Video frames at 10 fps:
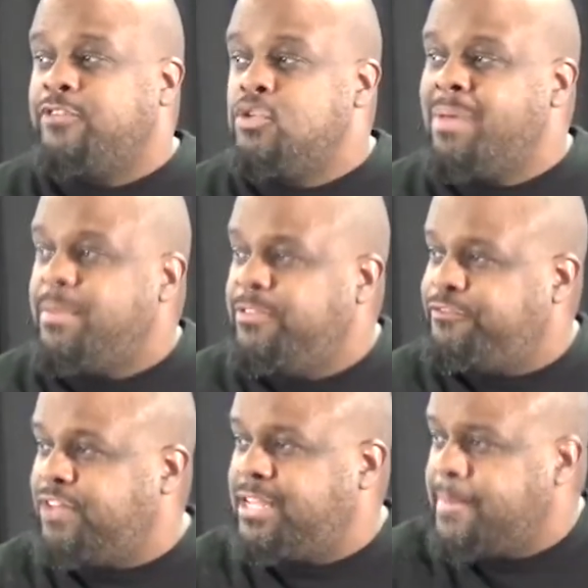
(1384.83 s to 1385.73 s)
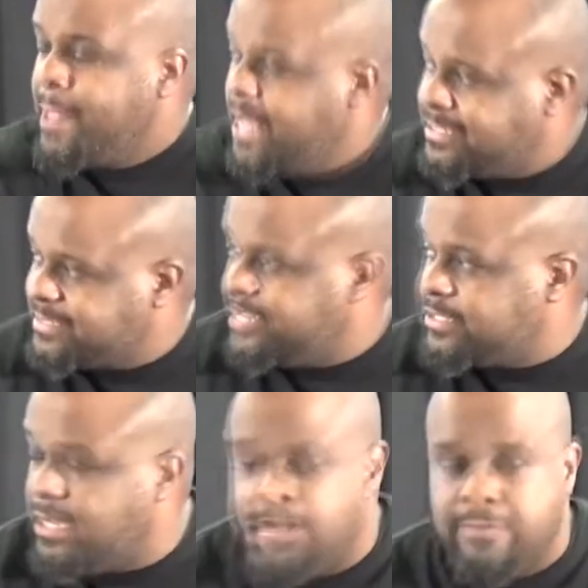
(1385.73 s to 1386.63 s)
and you may be feeling a
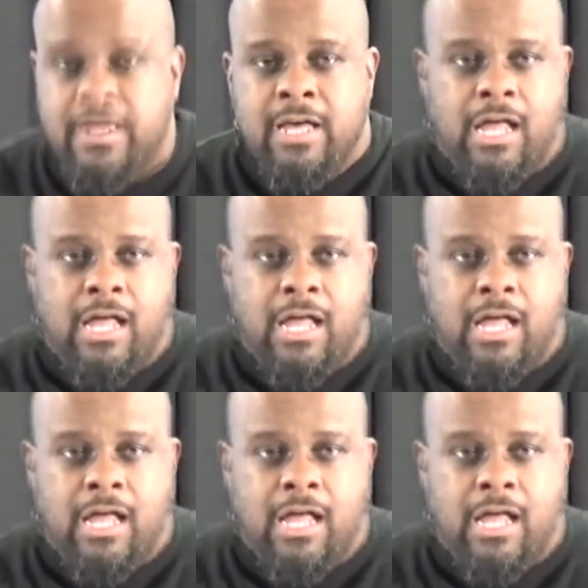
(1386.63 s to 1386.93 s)
sense of,